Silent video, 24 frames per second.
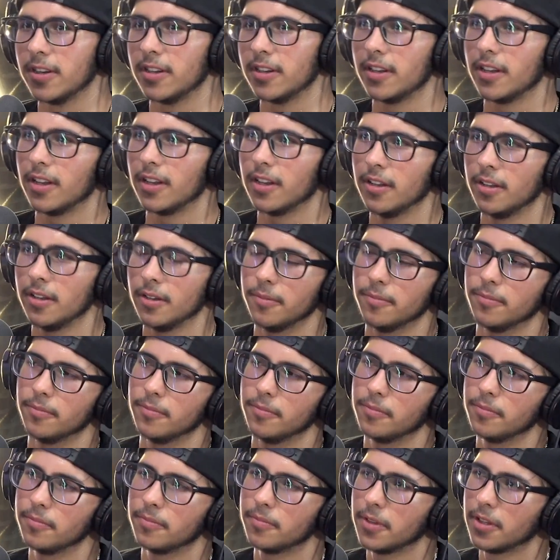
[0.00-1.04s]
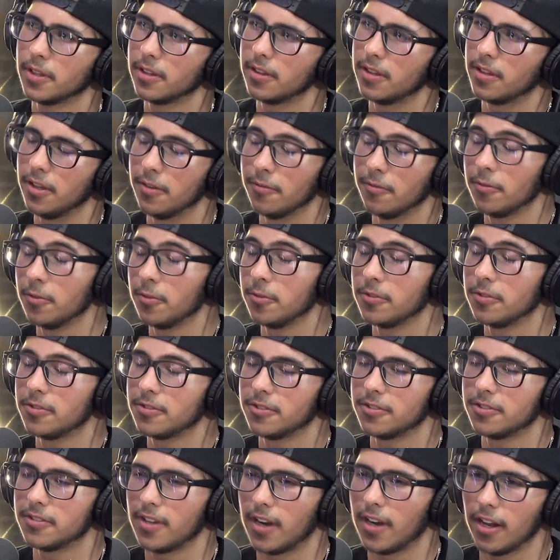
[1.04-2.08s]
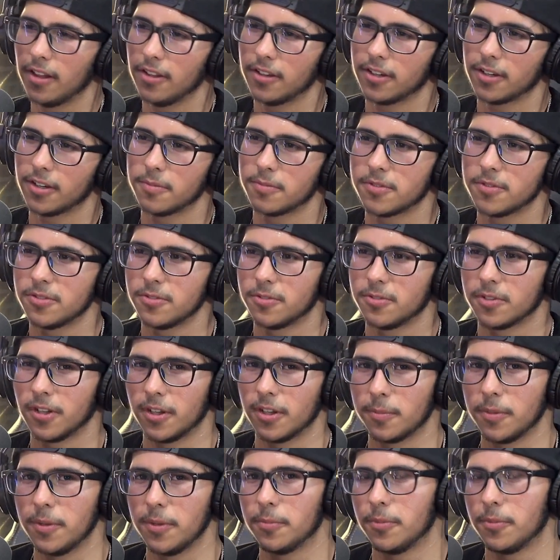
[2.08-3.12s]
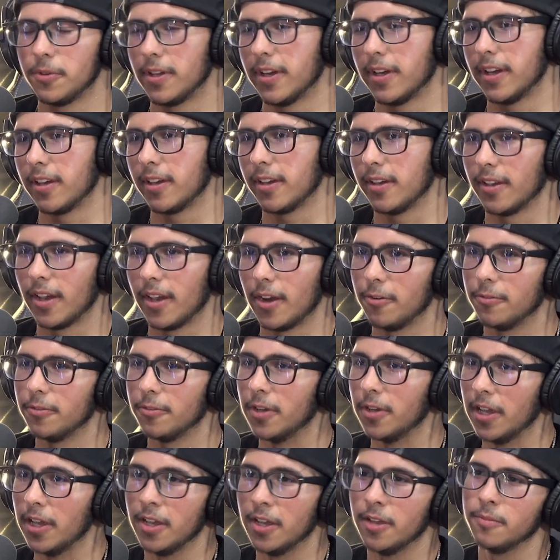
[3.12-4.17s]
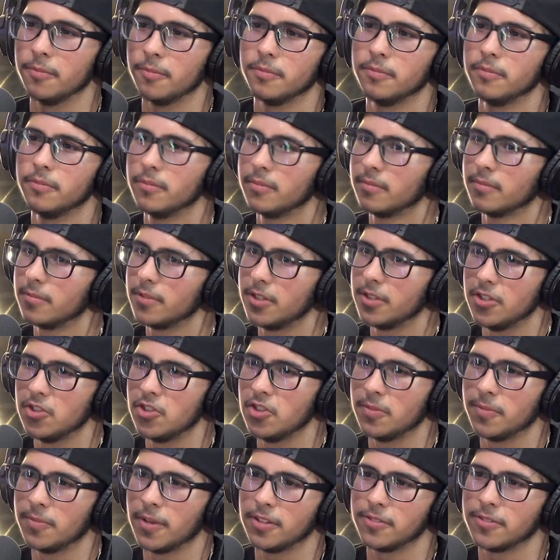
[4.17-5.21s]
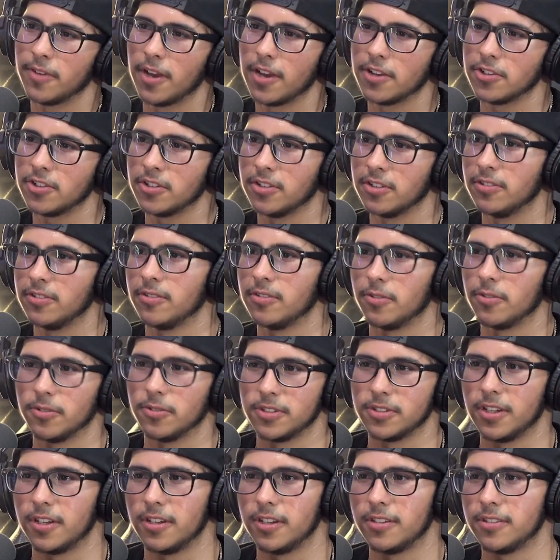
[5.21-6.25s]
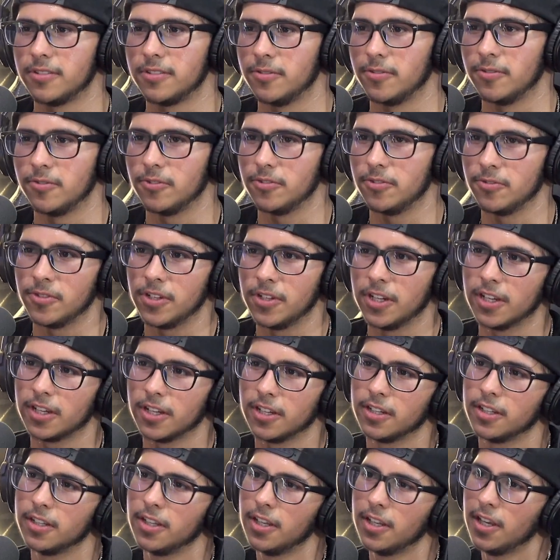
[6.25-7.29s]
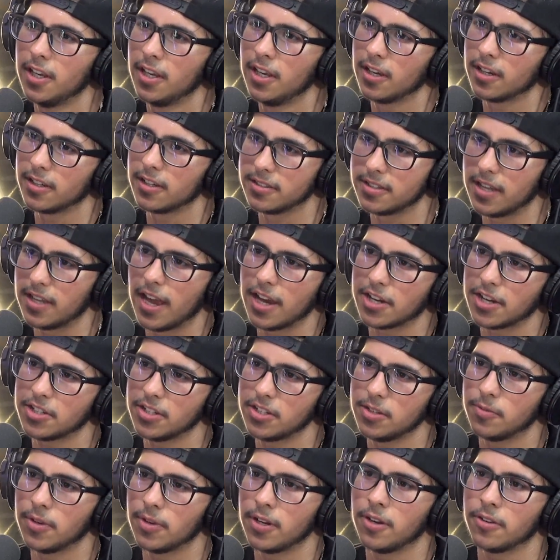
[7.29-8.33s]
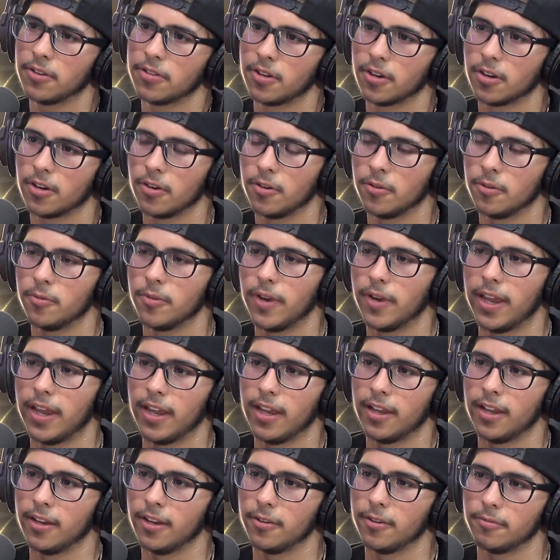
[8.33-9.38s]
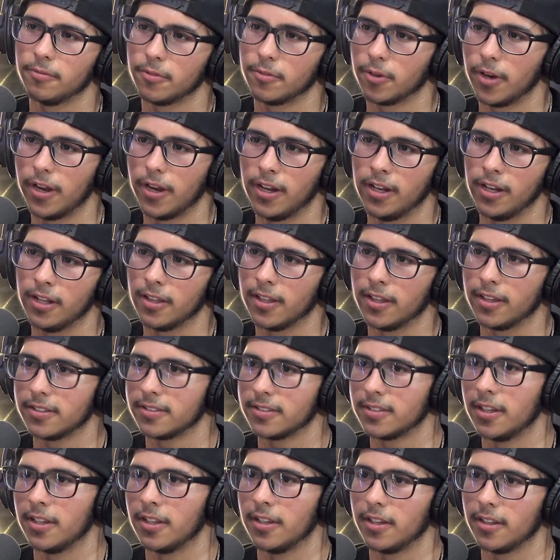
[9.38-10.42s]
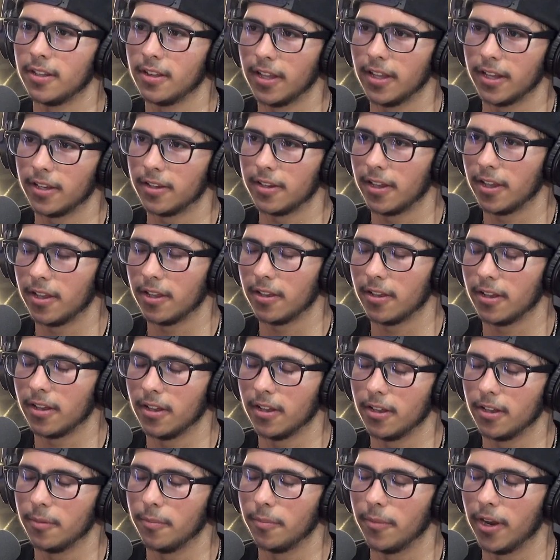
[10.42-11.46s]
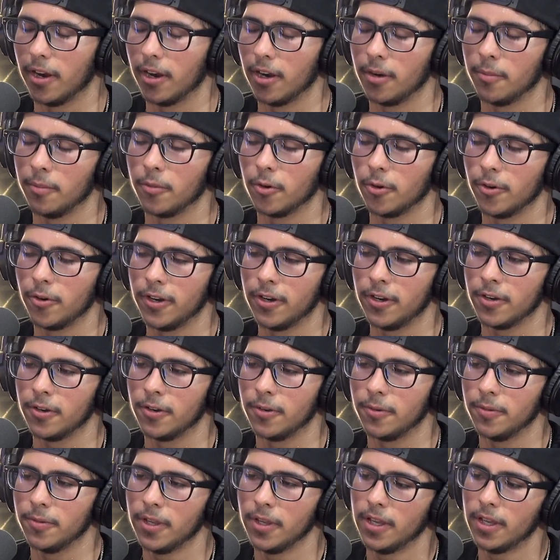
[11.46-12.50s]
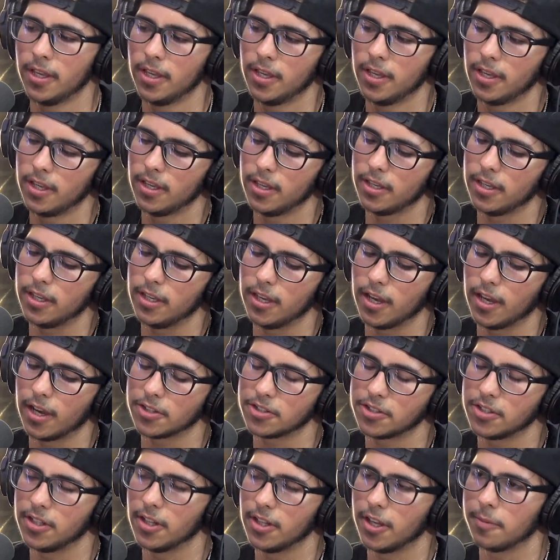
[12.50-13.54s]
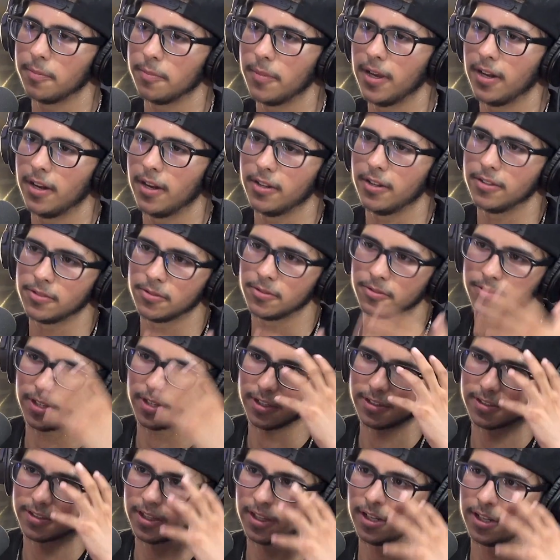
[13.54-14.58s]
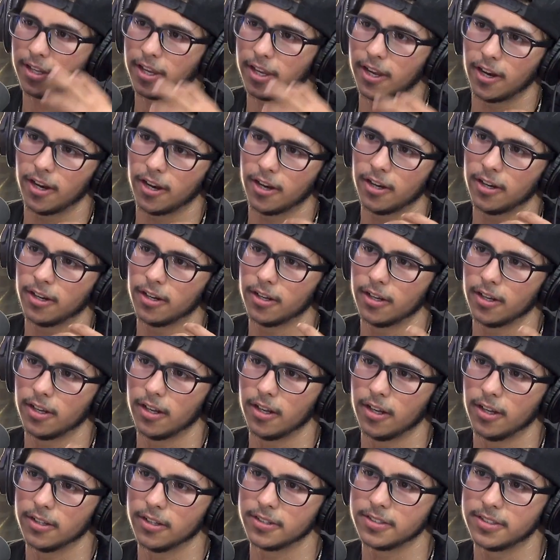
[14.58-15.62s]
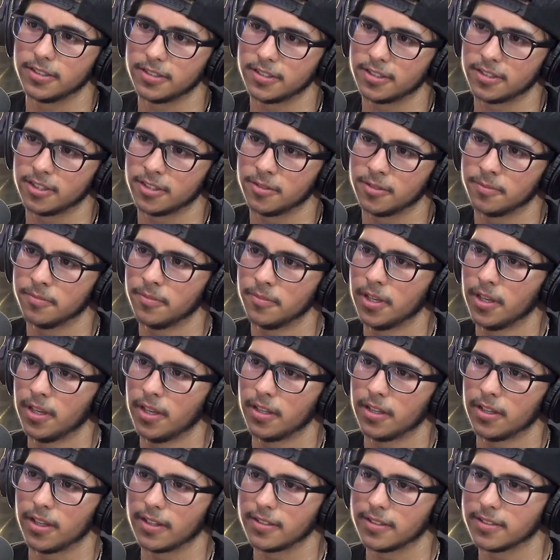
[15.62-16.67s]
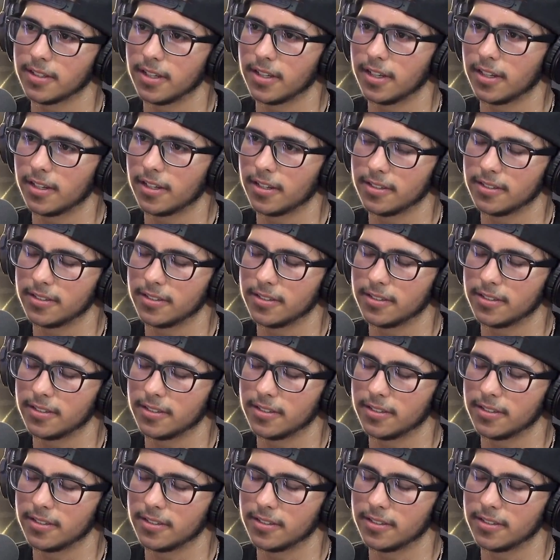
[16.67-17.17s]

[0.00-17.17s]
The influencers that I look up to are like people like Alpha M, Teaching Men's Fashion, Jose is, because they actually went out their own way creating like Aaron Marino, he actually like made his own like skincare system. That's like because